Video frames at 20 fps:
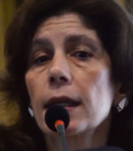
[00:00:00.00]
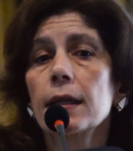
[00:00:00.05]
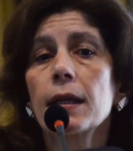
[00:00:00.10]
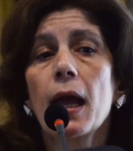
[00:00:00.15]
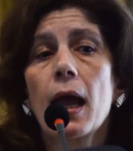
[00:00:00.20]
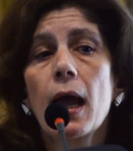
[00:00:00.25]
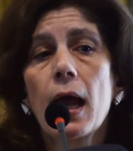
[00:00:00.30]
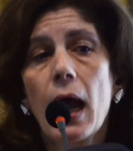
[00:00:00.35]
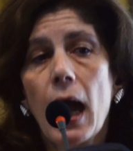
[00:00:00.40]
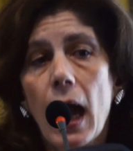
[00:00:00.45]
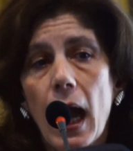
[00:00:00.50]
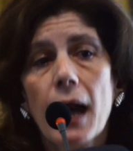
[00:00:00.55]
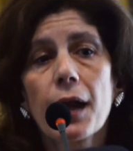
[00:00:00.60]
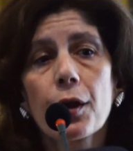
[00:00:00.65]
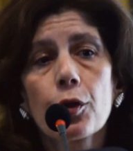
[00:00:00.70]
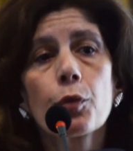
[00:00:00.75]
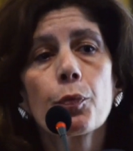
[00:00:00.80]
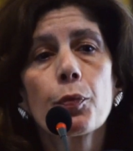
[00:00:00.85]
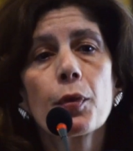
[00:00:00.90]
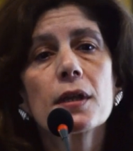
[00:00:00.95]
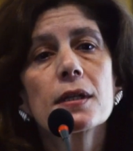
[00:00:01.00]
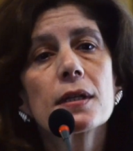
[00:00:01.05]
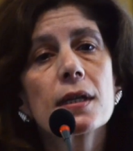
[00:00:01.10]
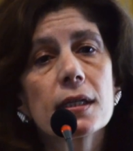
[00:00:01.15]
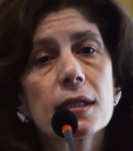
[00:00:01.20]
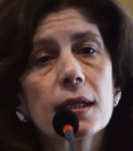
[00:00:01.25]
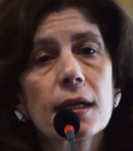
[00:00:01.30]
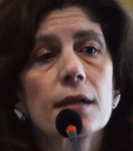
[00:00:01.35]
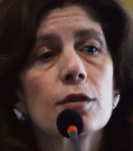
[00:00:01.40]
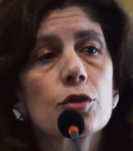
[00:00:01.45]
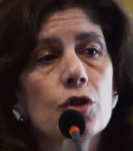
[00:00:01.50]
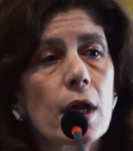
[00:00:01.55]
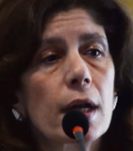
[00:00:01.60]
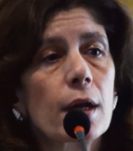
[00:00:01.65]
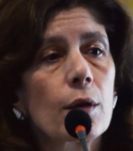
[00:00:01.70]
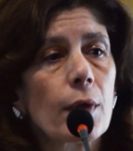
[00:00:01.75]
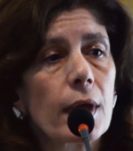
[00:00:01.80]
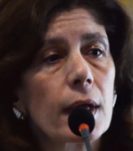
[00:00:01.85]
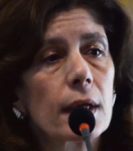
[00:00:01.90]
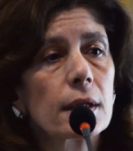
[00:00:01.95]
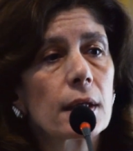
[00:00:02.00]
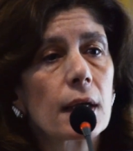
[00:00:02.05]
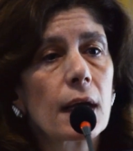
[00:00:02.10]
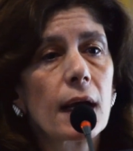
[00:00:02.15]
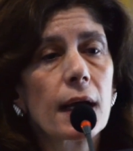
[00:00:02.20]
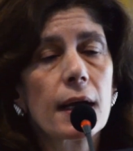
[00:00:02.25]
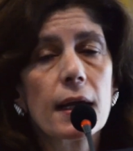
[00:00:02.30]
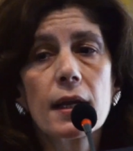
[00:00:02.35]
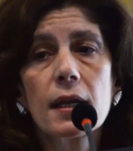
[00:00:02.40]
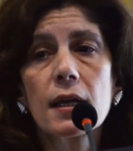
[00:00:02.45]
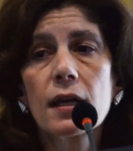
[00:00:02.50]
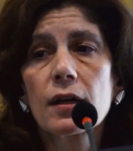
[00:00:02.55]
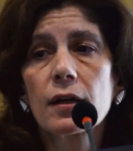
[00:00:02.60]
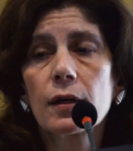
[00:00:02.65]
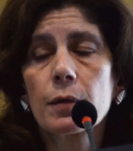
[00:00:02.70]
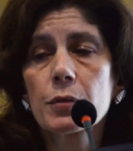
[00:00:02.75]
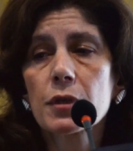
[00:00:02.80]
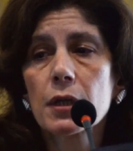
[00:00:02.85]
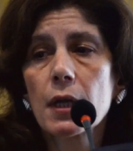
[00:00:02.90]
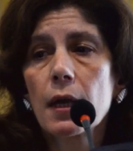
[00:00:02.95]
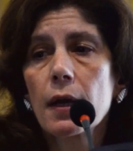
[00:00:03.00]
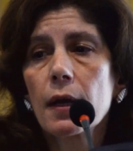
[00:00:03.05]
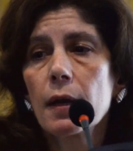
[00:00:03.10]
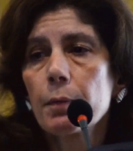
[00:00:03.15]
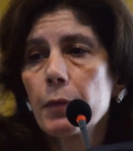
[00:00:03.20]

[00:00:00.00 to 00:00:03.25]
And agribusiness can generate high incomes,